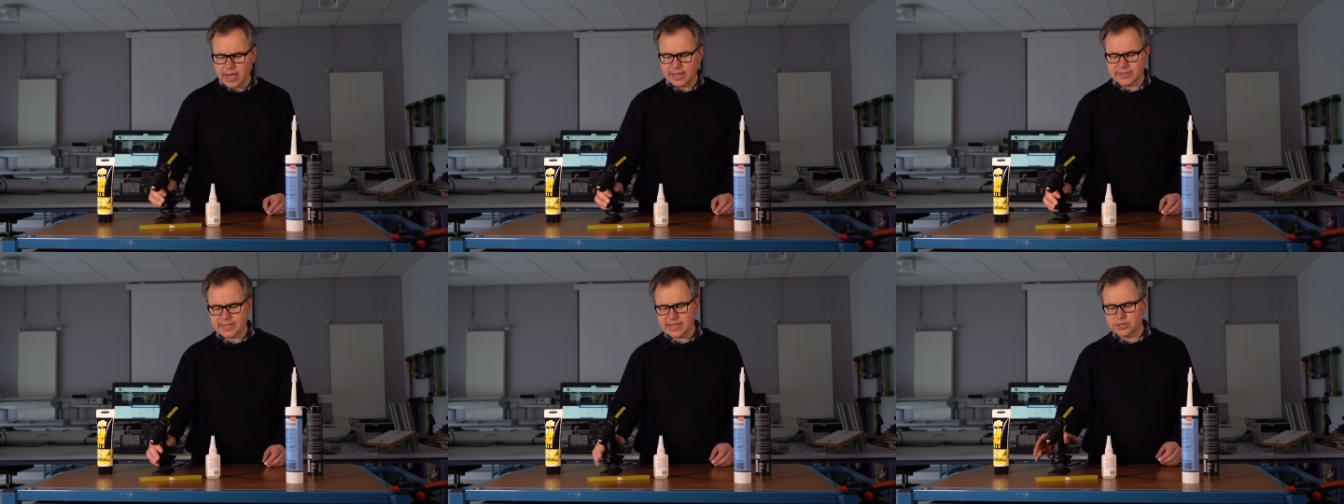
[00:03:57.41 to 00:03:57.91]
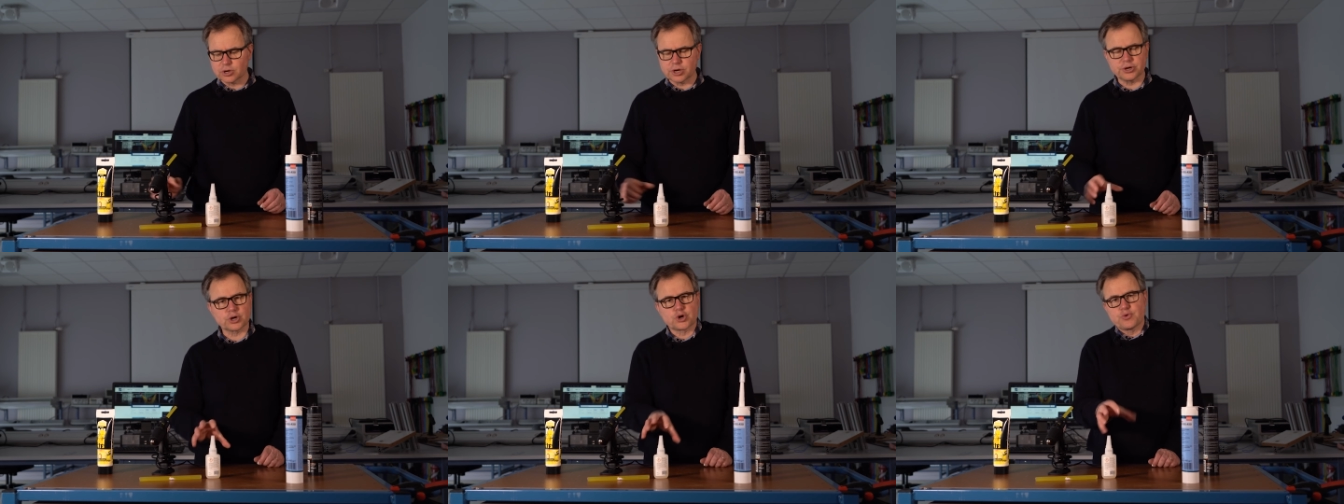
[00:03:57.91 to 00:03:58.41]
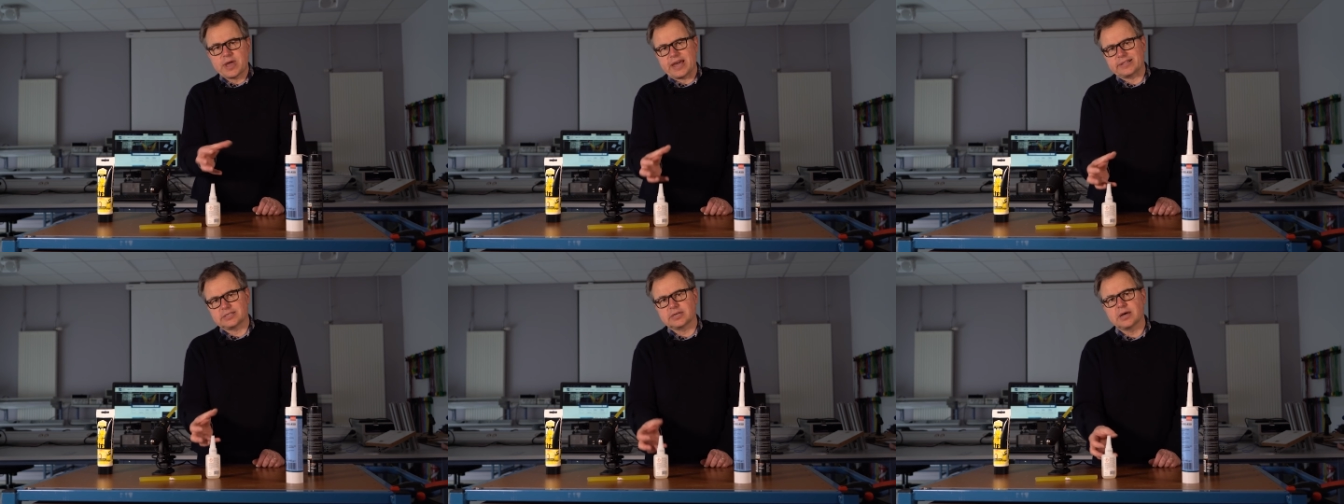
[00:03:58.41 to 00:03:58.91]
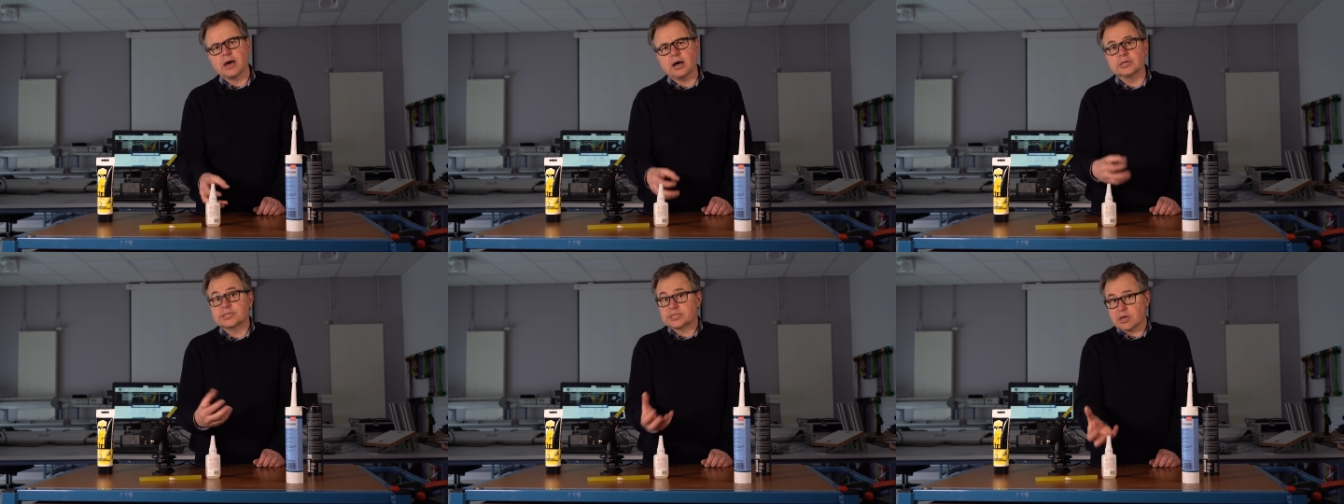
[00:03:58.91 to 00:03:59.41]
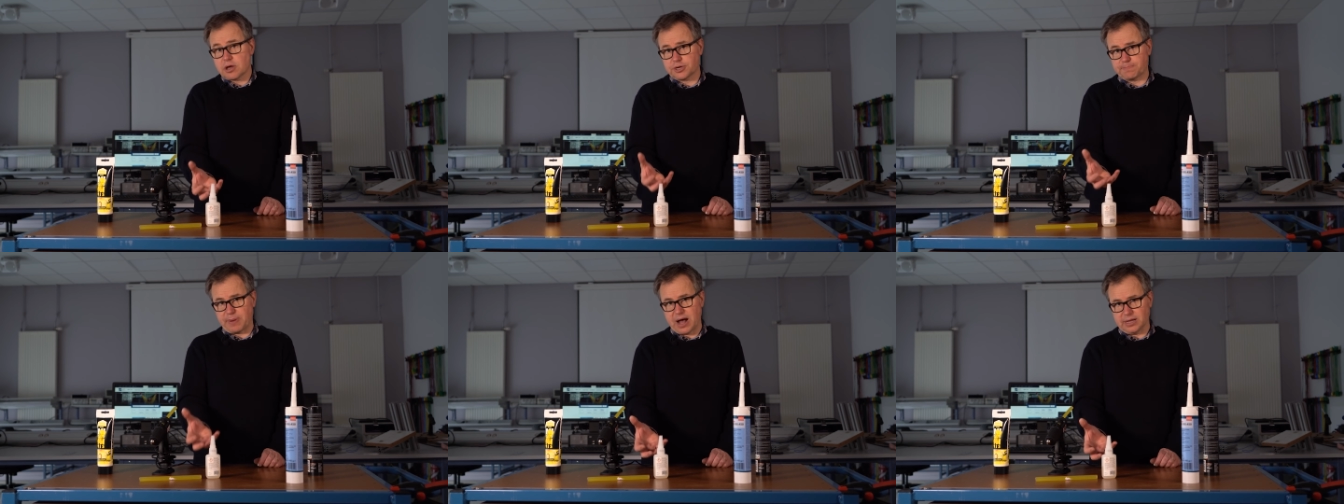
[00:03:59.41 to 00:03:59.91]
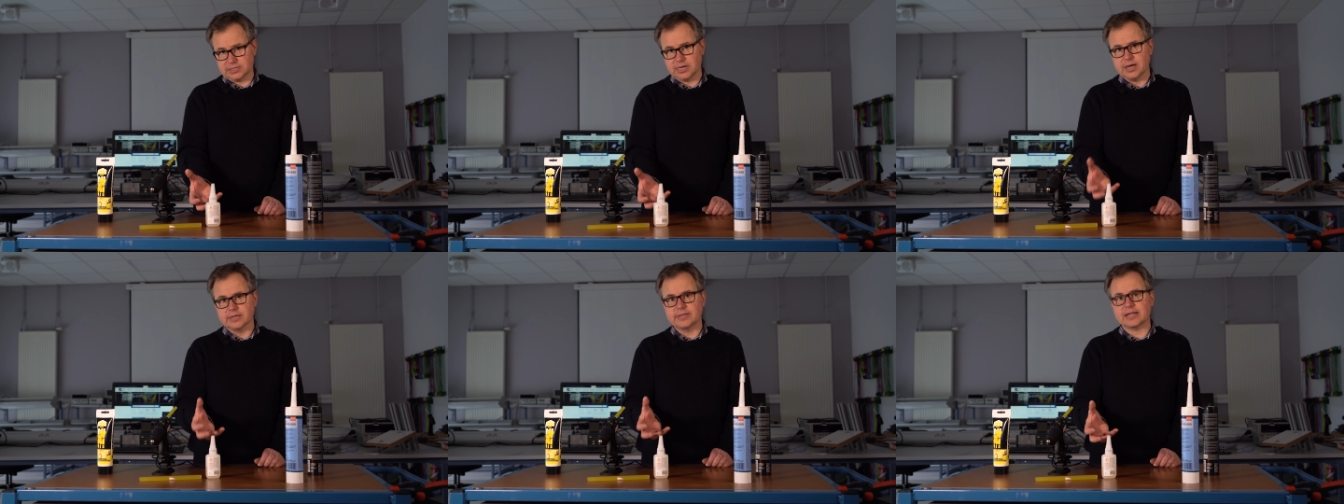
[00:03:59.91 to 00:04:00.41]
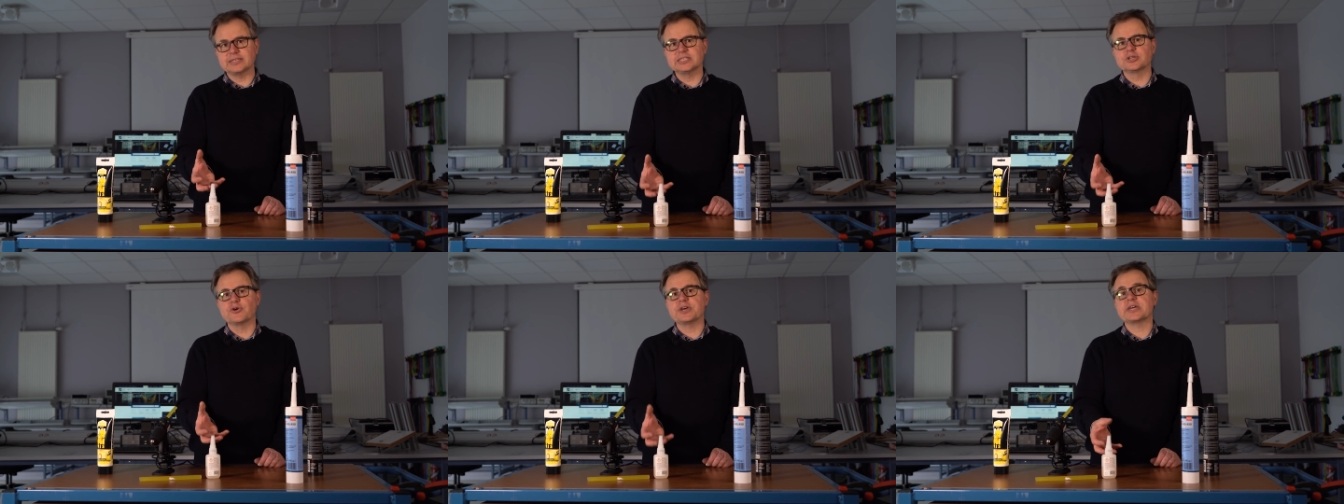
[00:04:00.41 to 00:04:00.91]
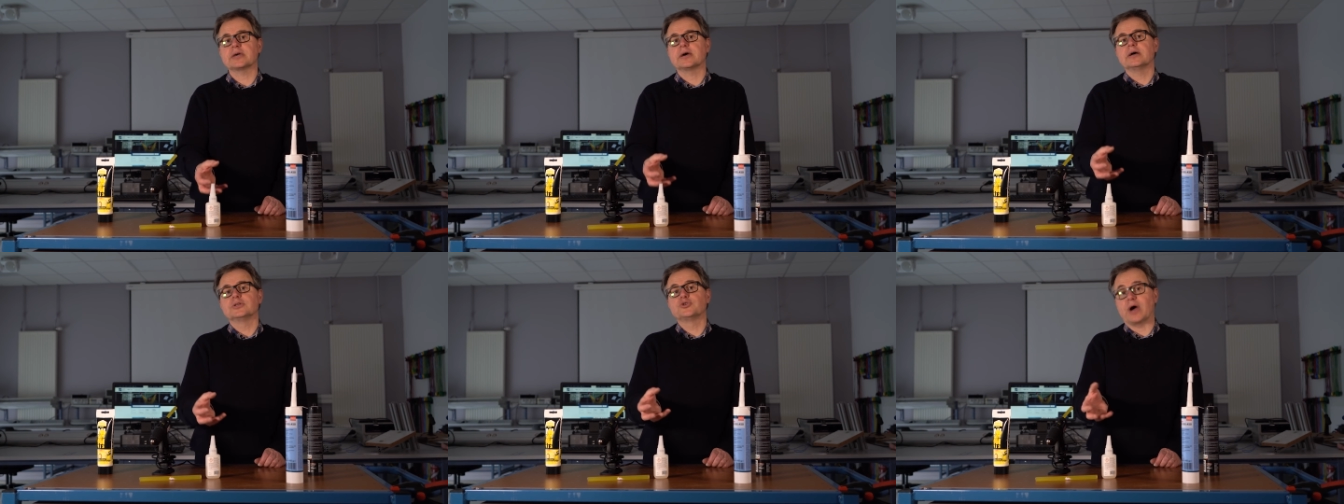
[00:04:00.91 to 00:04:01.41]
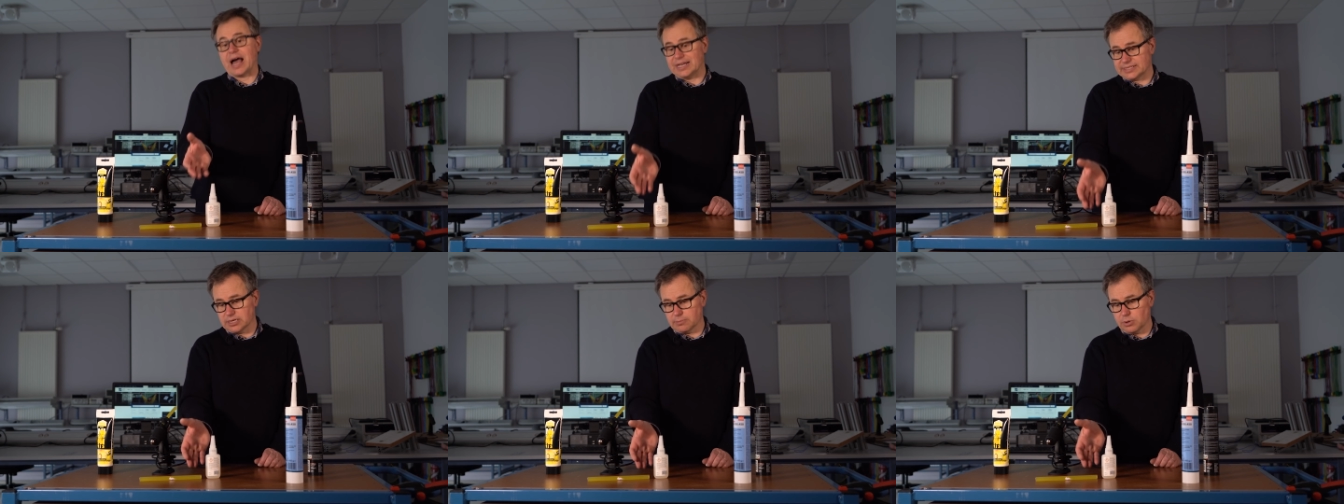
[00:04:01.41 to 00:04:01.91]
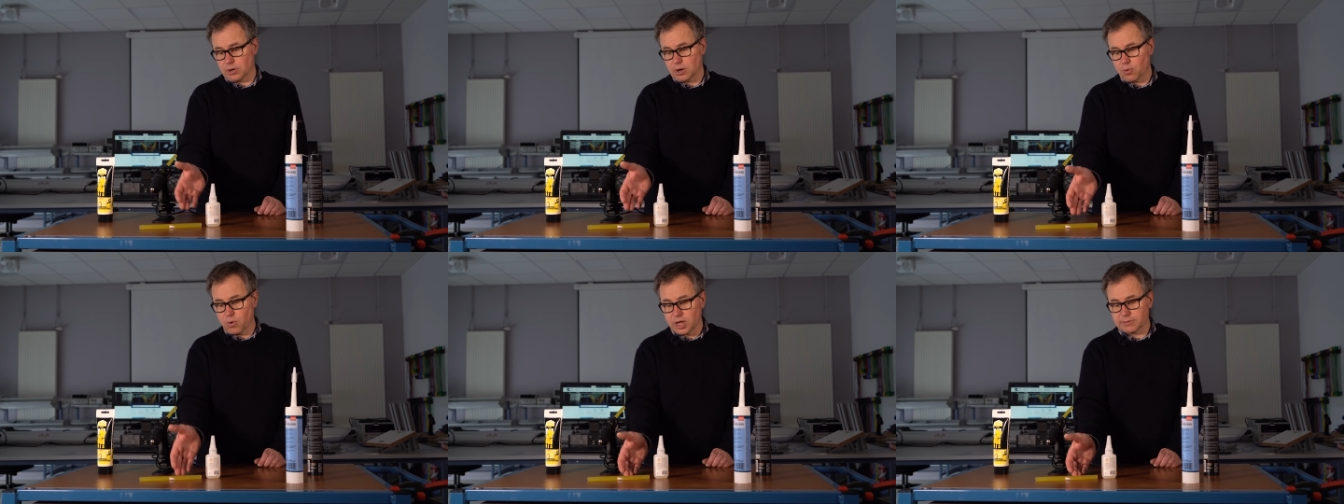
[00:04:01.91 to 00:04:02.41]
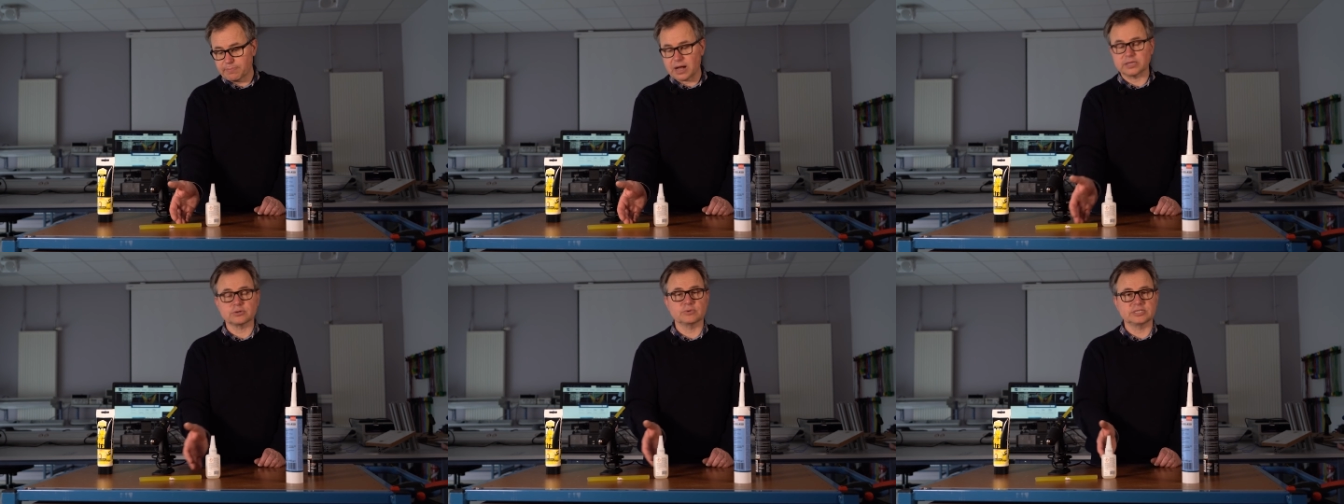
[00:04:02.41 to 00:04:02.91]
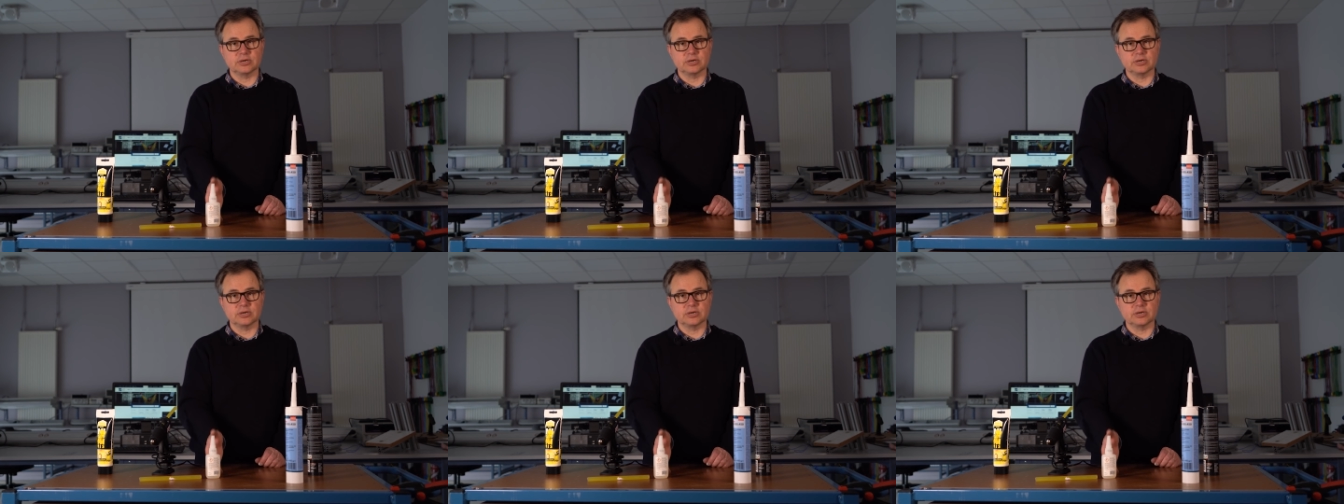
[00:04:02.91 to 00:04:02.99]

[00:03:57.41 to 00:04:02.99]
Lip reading: and then you're going to create a third part that is going to assemble one part with